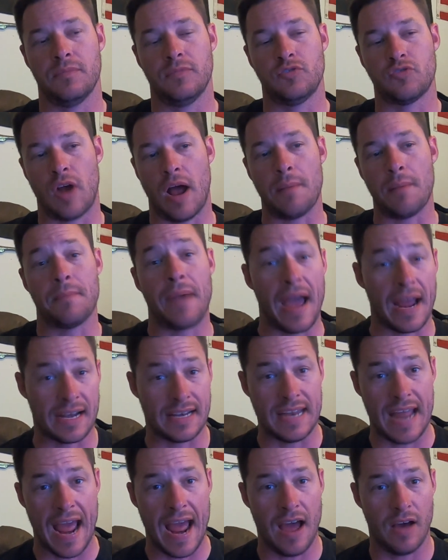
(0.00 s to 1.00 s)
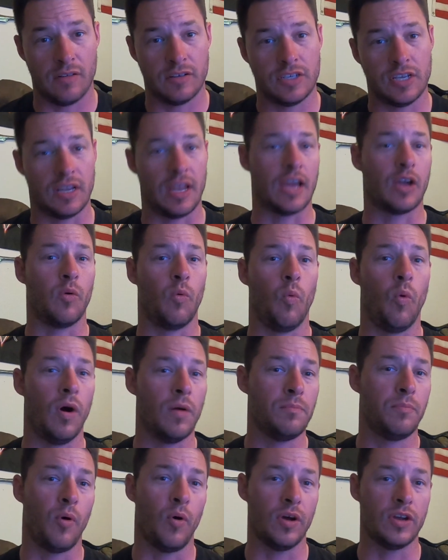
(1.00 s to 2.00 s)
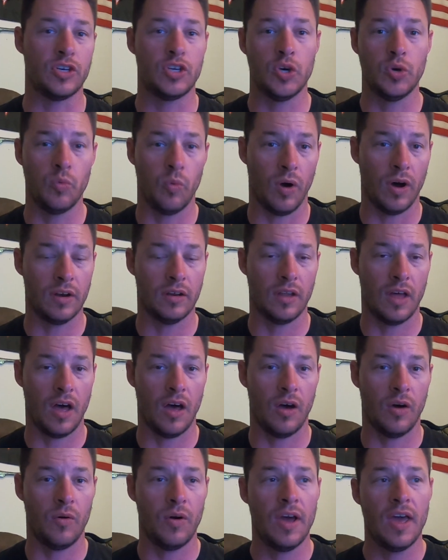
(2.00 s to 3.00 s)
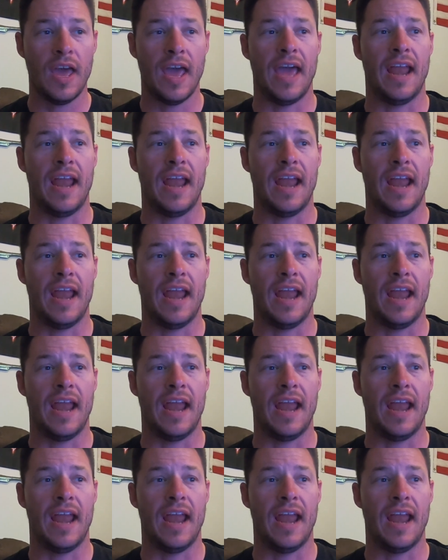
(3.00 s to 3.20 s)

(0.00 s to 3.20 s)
drop back down to like 1.21 low,